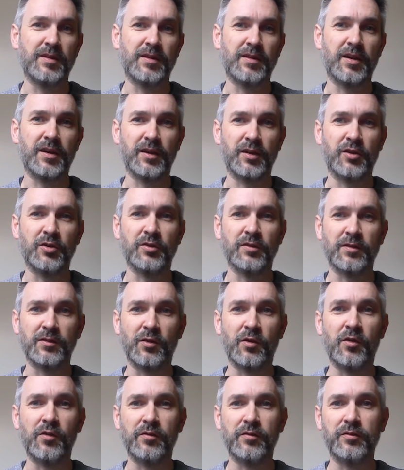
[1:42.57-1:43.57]
kind of cuts
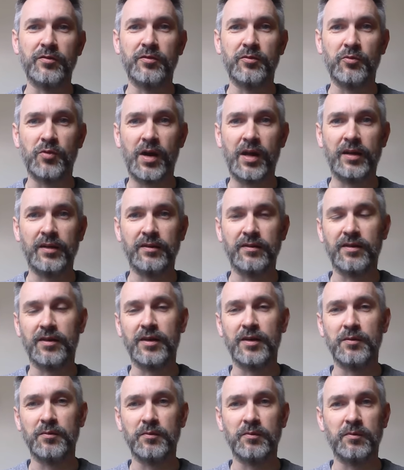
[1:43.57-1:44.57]
off well in
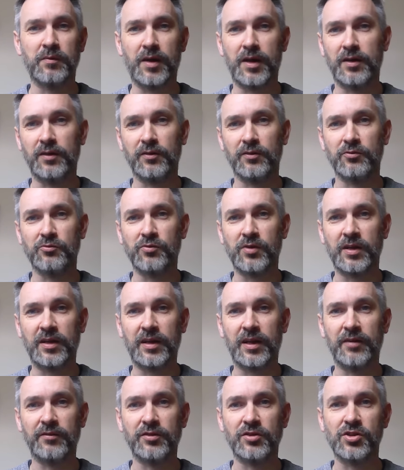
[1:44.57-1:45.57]
time and doesn't
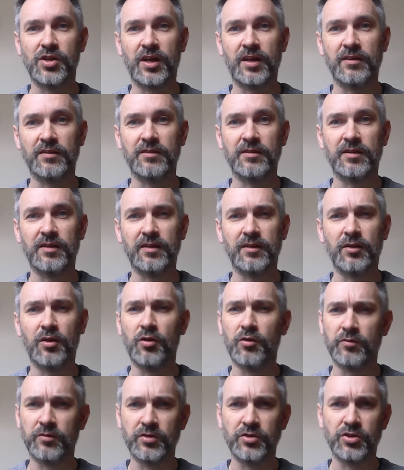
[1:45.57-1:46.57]
really have a chance to
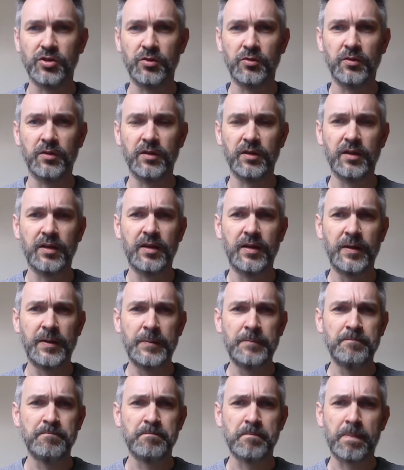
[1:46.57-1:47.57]
overshoot.
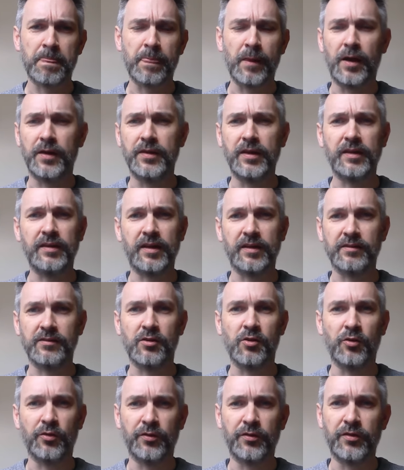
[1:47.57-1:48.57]
I think that's
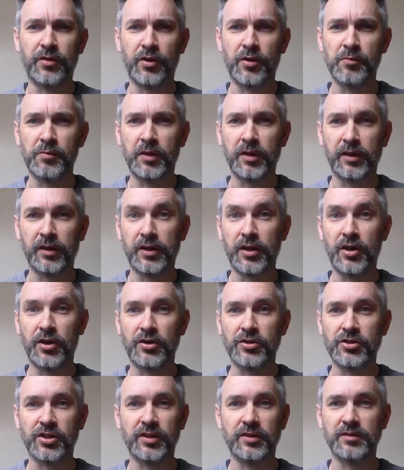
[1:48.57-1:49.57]
called thermal
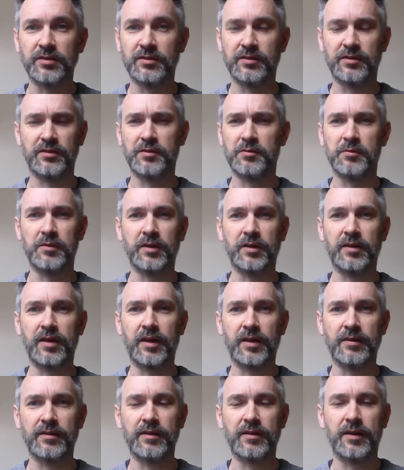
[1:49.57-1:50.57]
inertia or something like
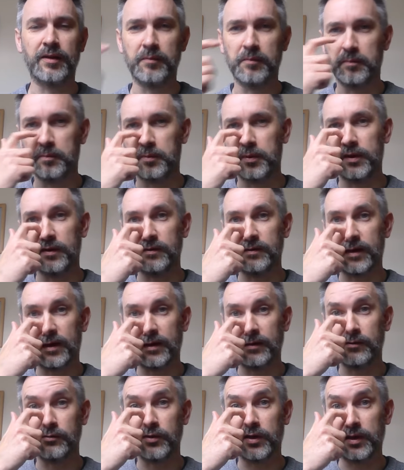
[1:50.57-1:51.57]
that. But it
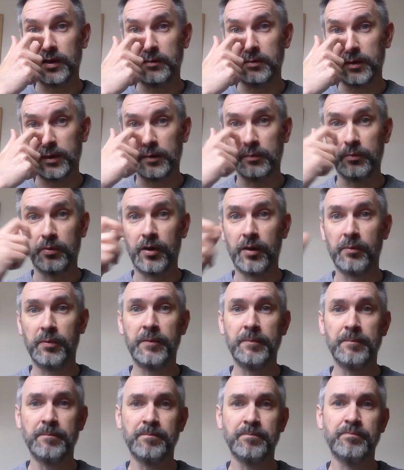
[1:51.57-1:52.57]
hasn't really been a
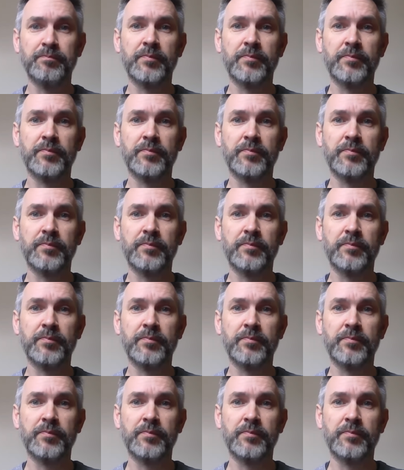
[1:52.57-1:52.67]
problem.